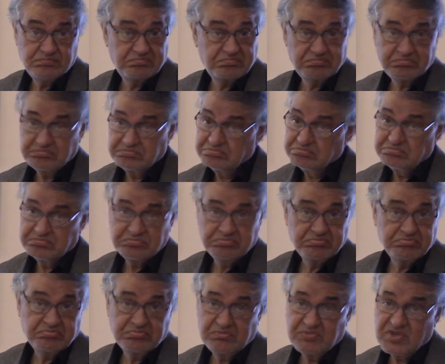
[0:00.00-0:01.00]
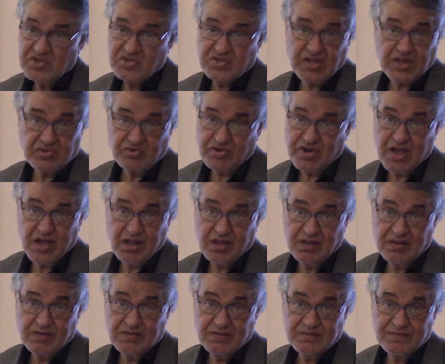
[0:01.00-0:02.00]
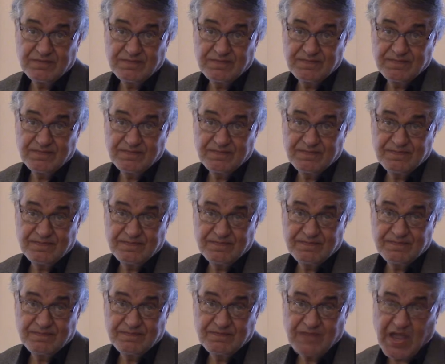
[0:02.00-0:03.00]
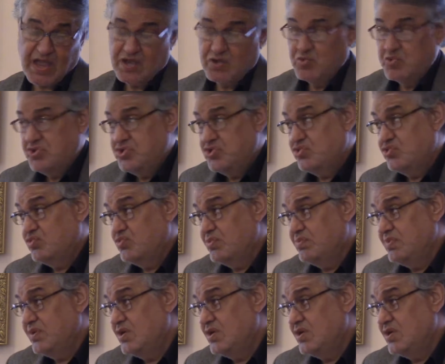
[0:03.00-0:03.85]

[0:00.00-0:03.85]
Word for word: Not real. I wish it would be real, Wallahi.